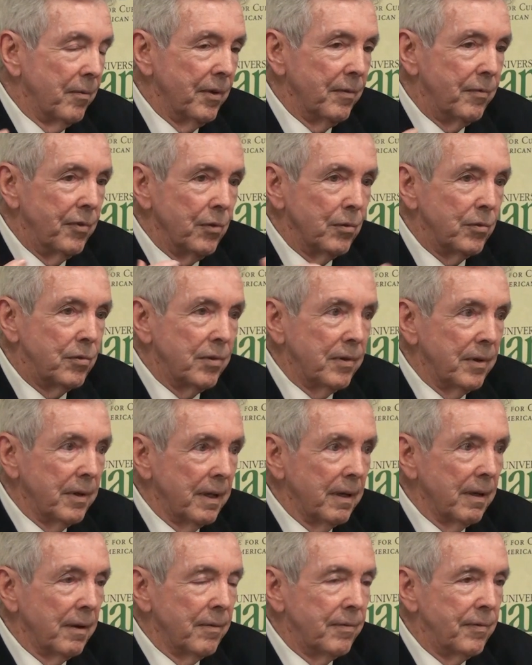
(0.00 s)
of the
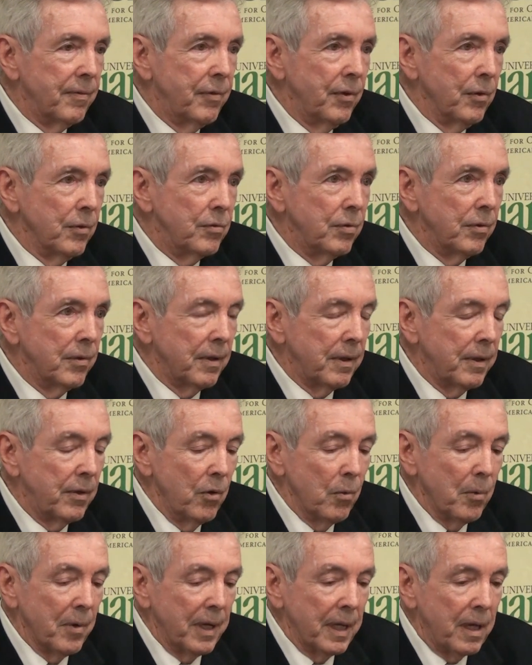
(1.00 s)
future
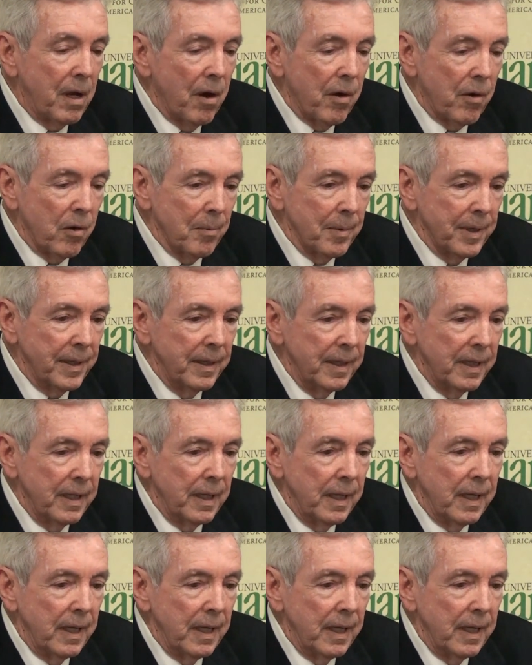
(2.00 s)
Cuban economy.